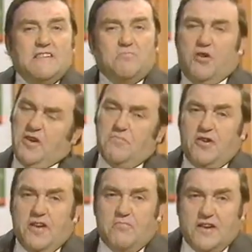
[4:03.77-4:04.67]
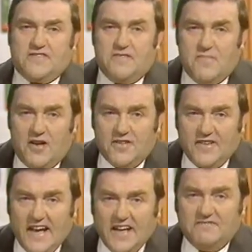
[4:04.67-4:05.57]
put your money in bricks and
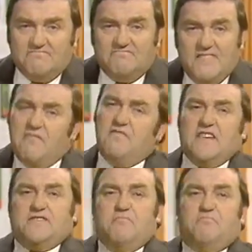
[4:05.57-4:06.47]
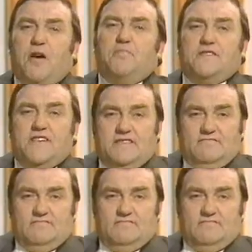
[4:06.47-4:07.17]
mortar, lad. Invest in property.